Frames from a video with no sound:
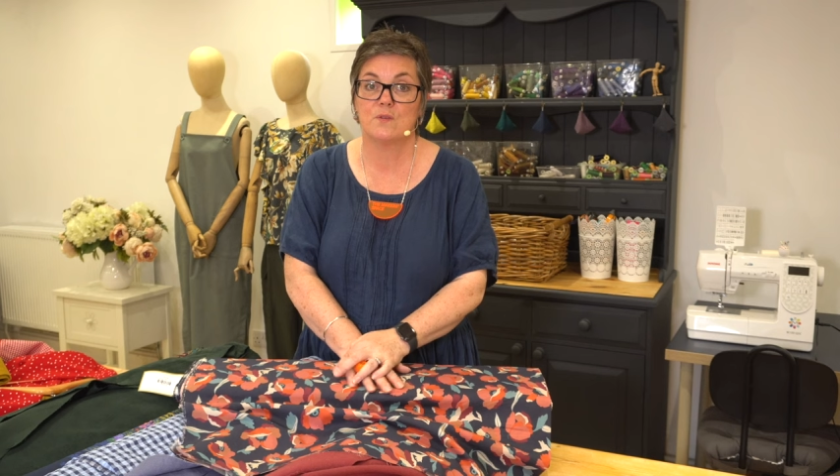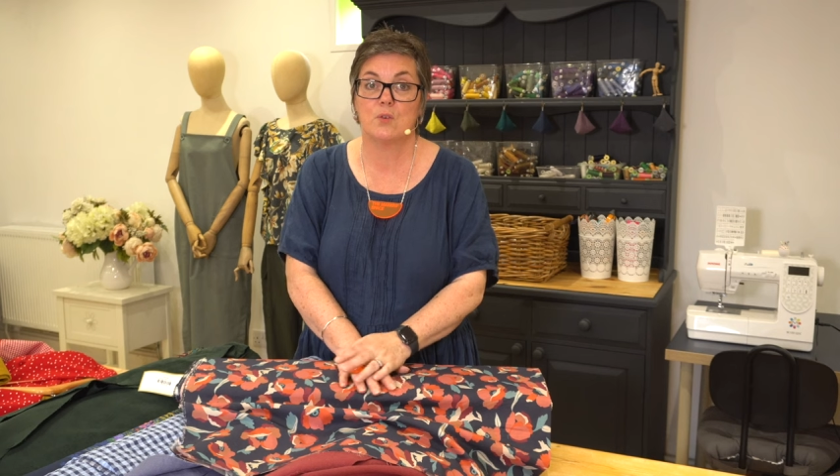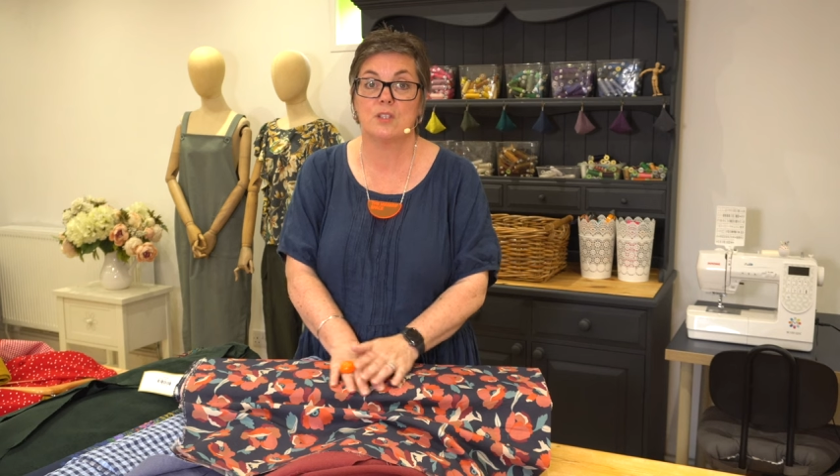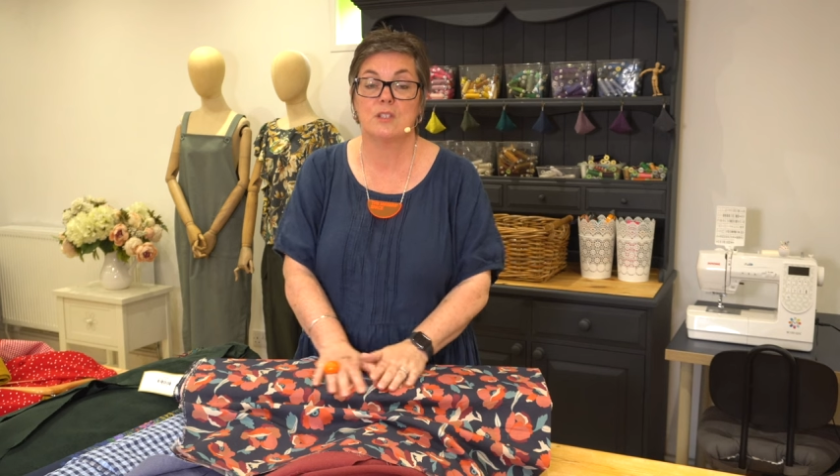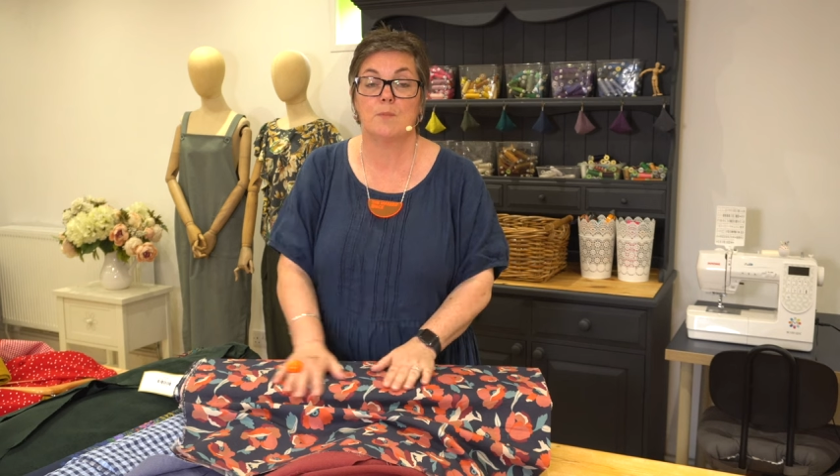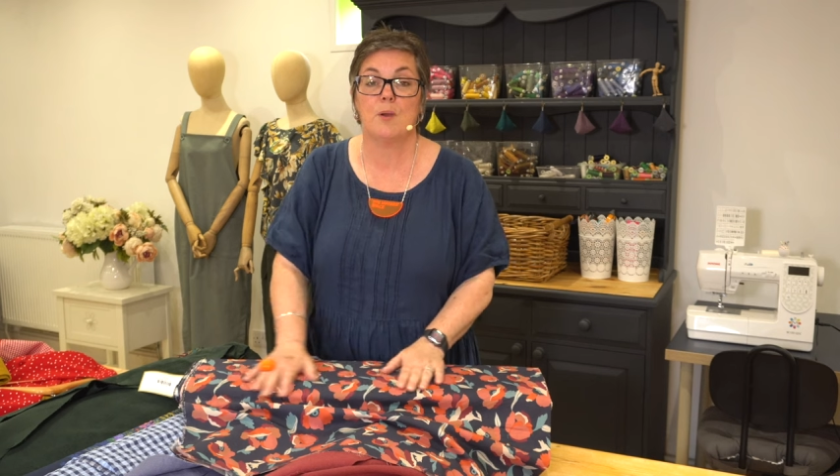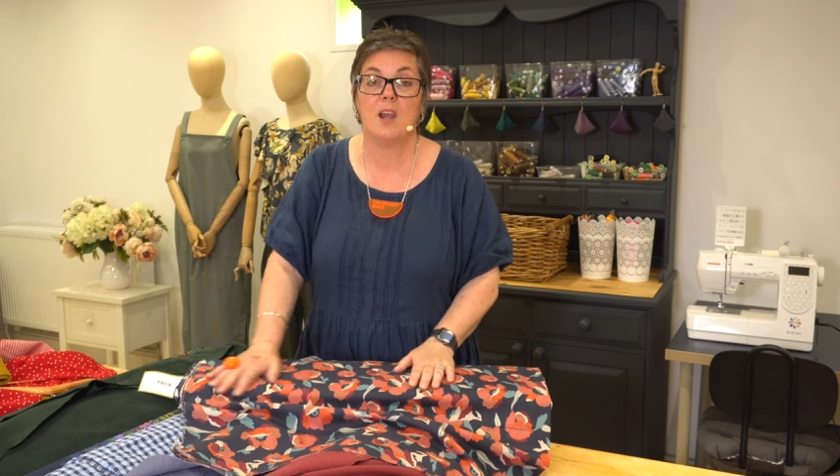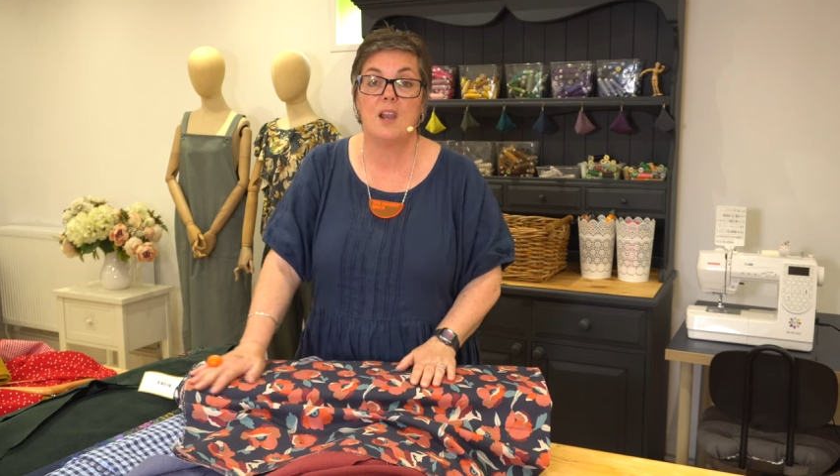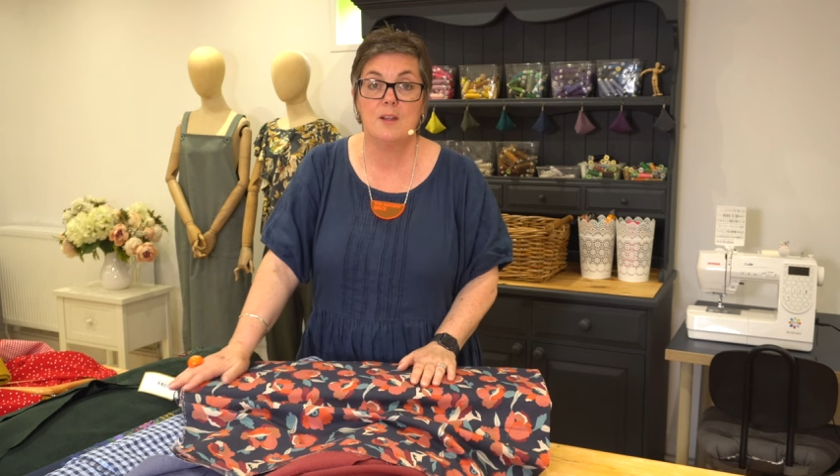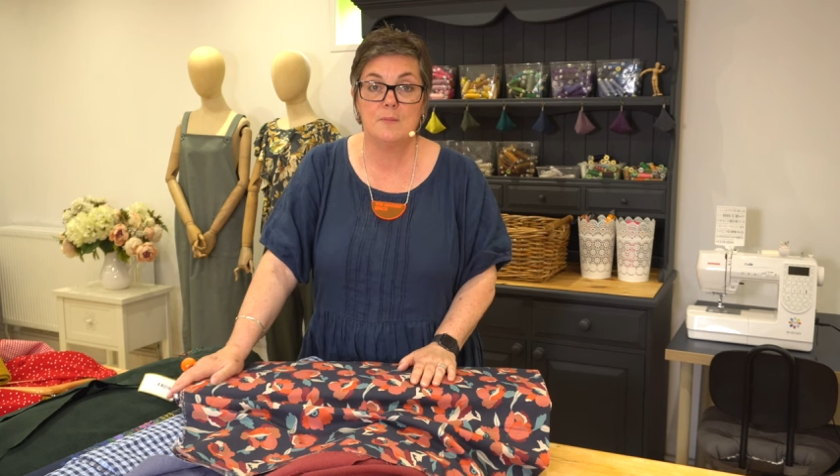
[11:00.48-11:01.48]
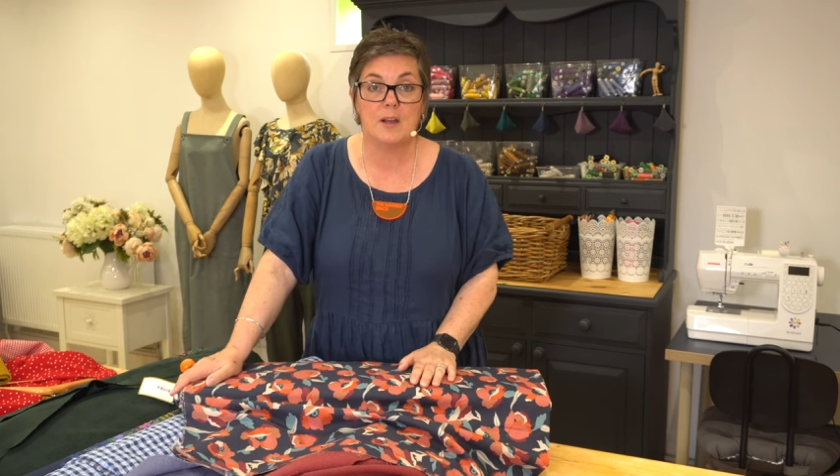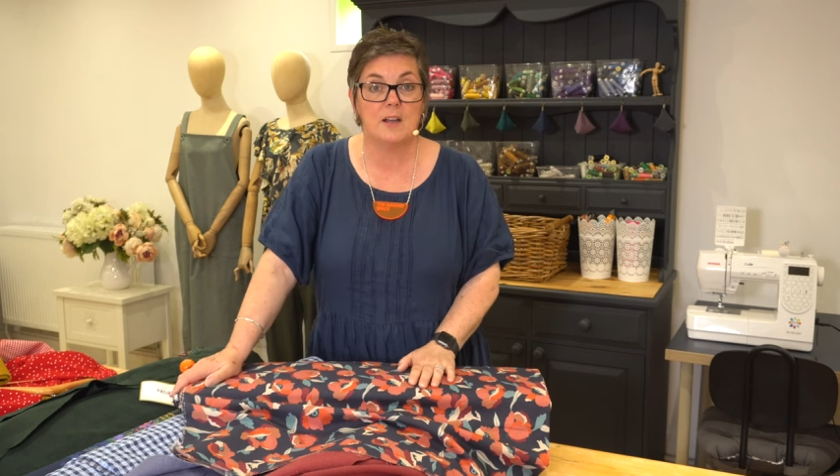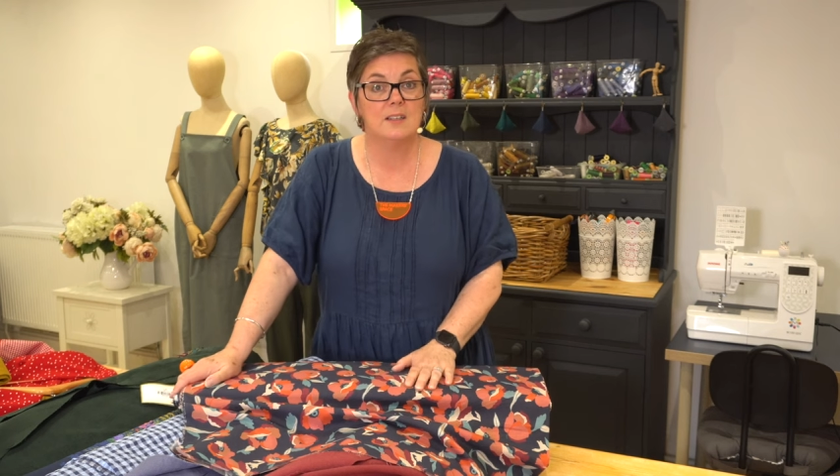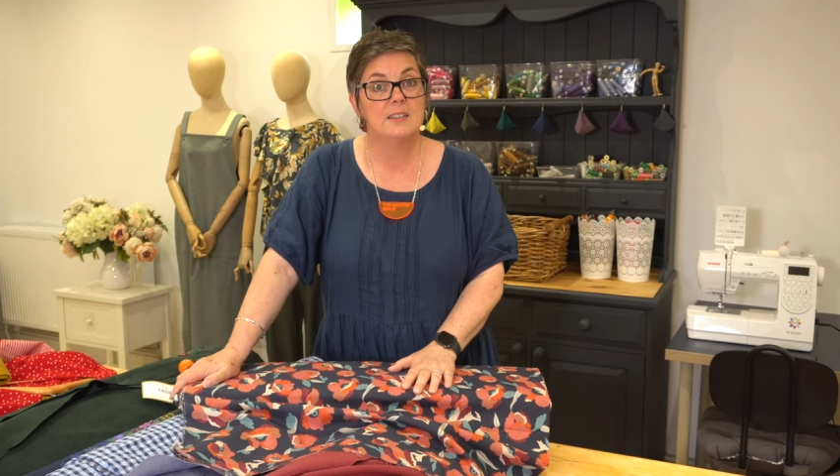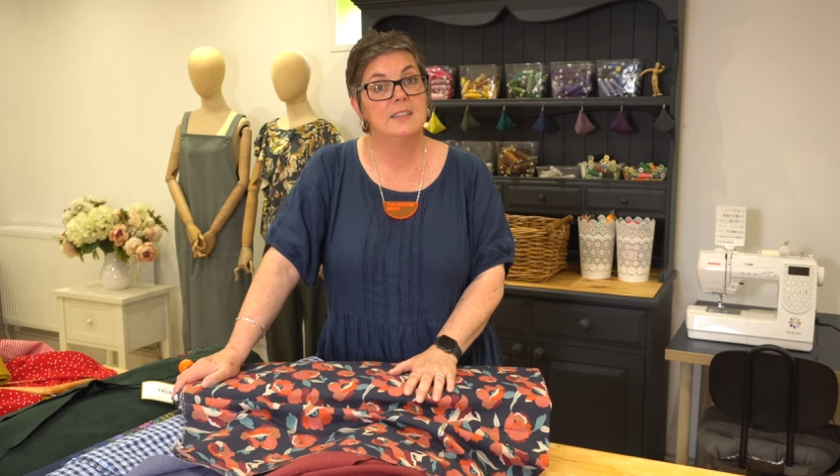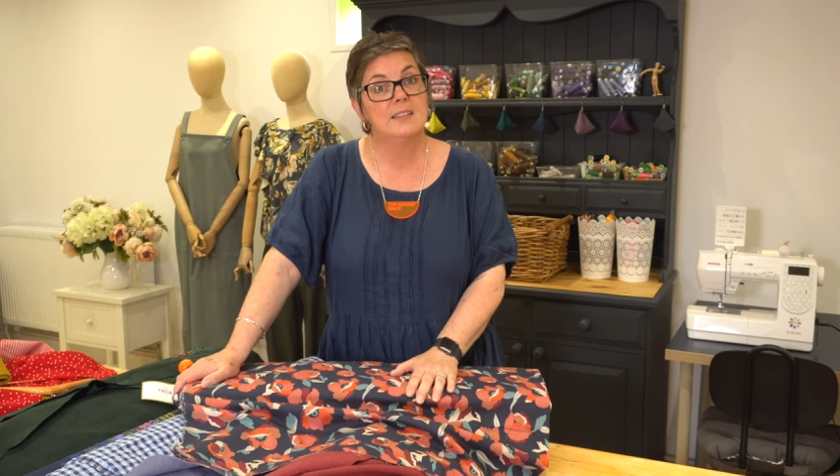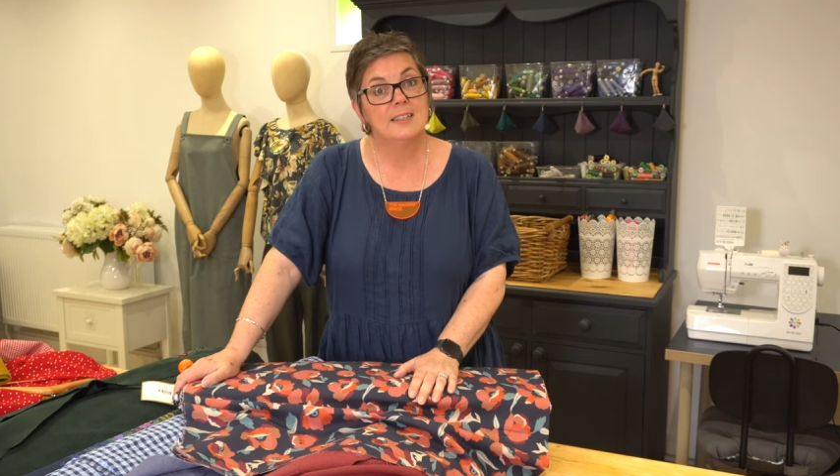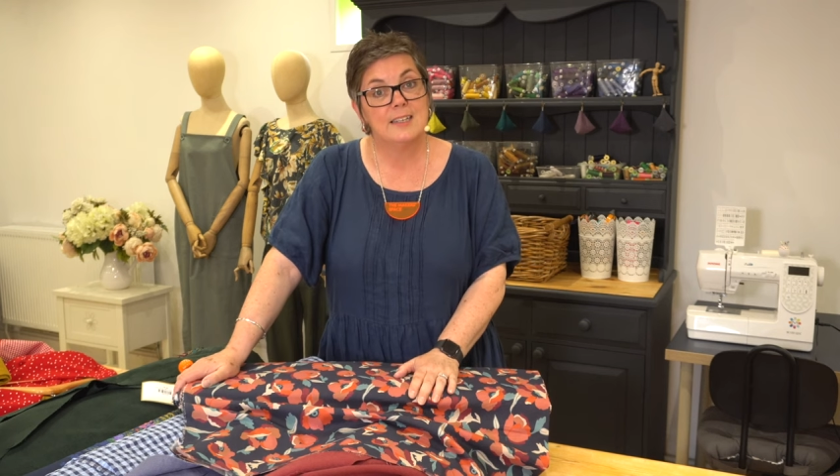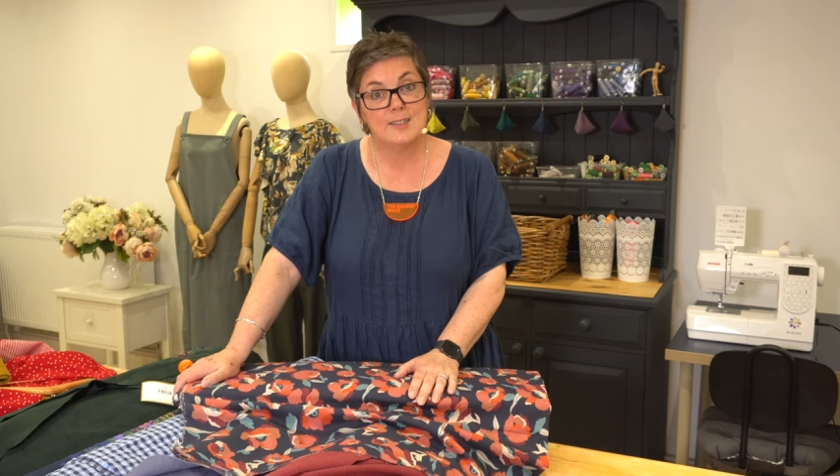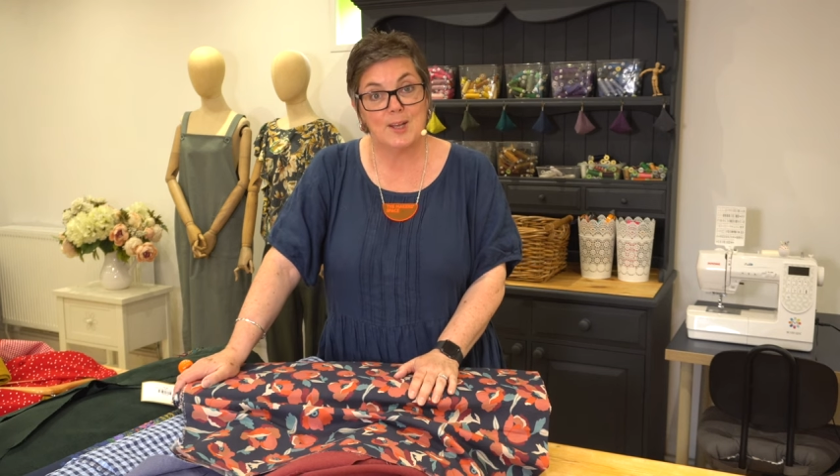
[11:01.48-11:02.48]
for the diploma
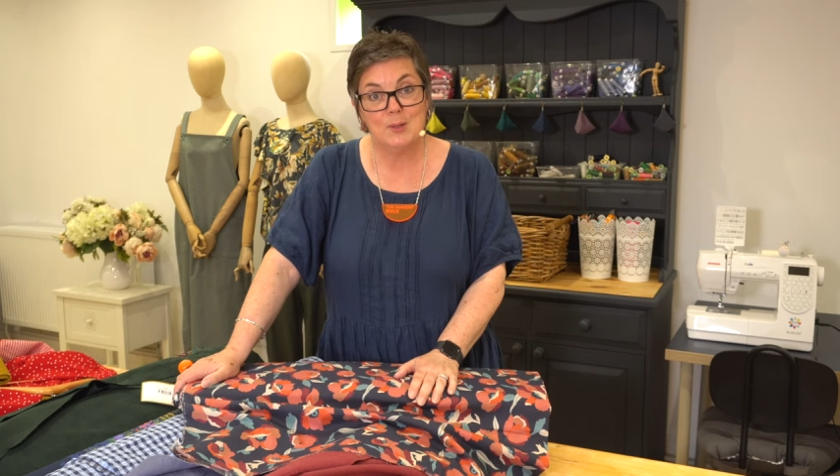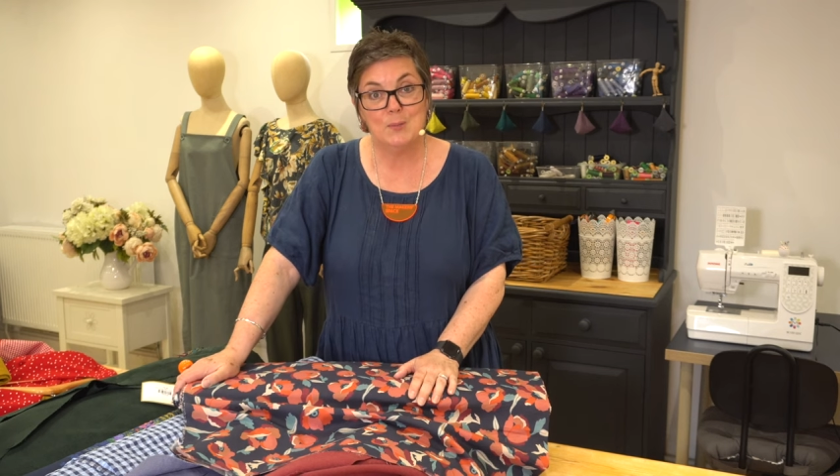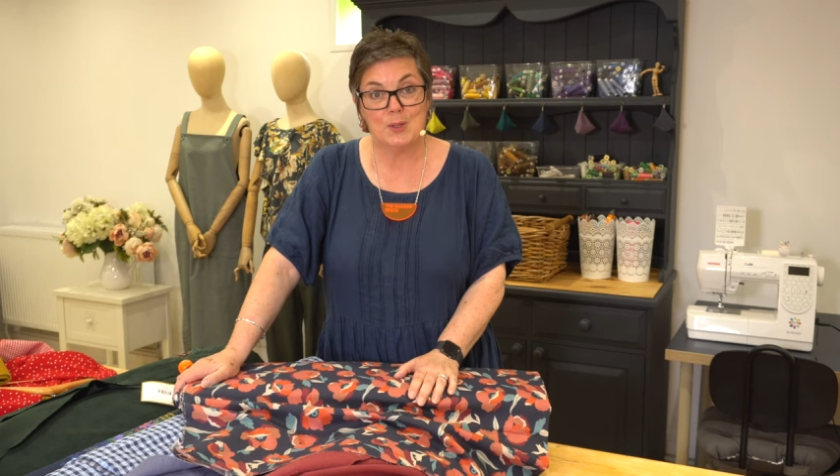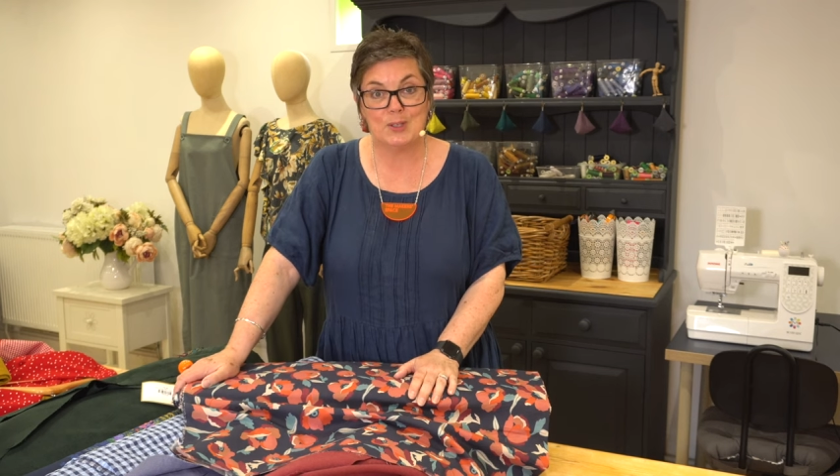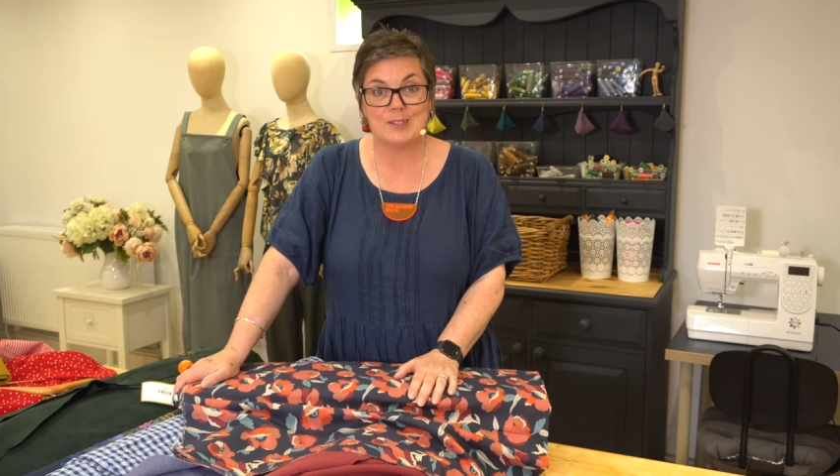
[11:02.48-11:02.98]
is open.